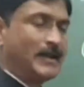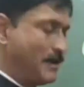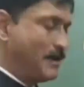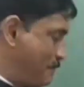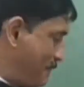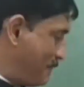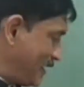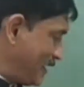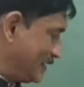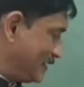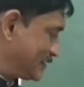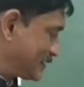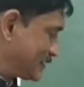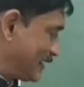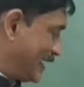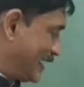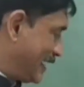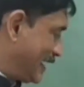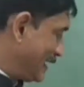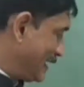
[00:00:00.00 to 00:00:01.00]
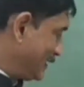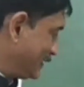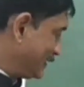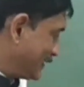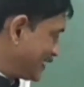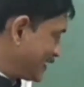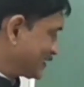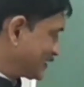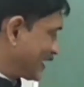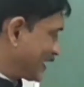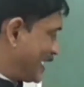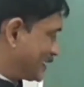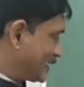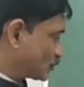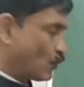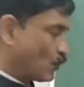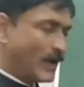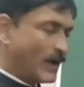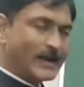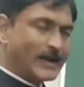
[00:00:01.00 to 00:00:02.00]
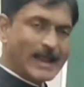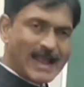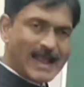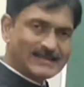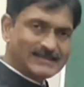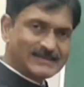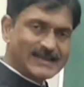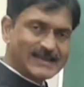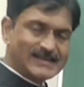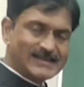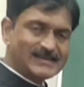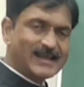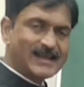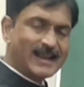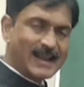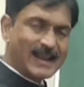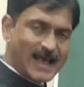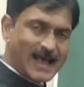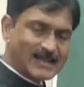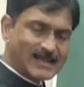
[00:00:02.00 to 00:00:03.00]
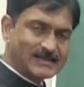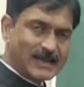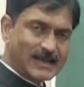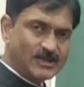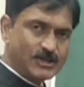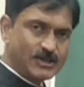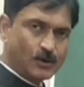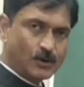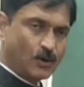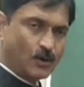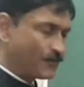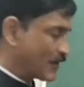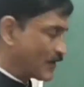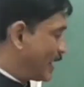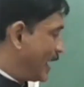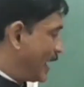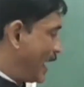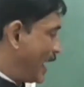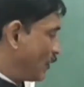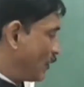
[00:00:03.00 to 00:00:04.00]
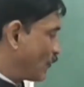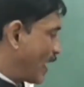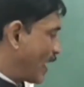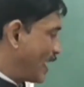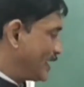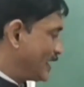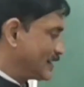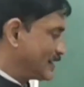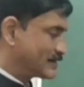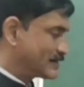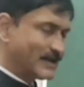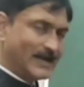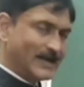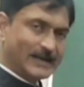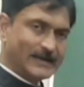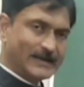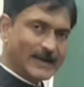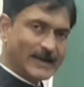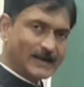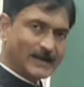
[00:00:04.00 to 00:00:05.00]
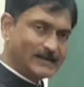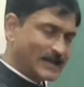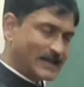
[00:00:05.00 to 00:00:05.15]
Means in this case, when x is less than 0 and y is greater than